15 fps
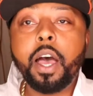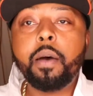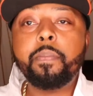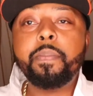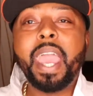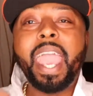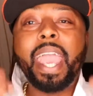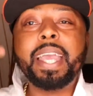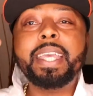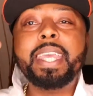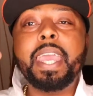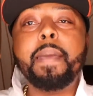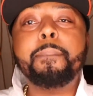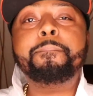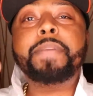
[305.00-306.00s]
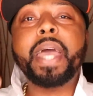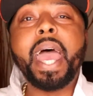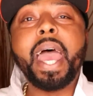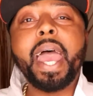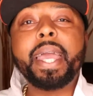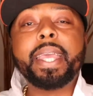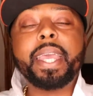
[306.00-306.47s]
up, and get
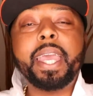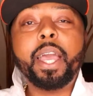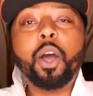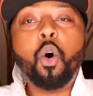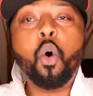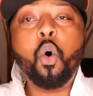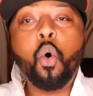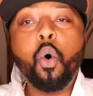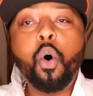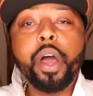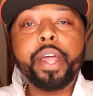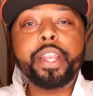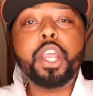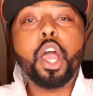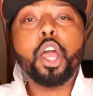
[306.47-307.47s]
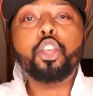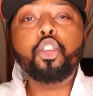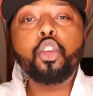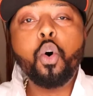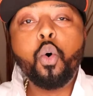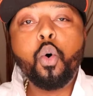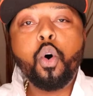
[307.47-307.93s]
back on
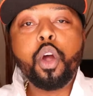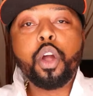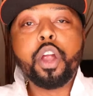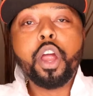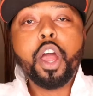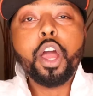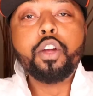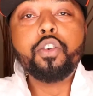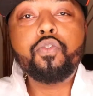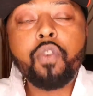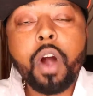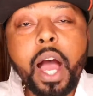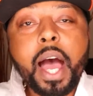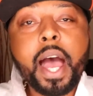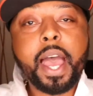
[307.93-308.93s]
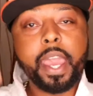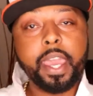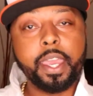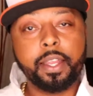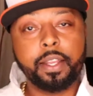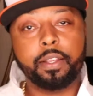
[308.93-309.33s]
your grind.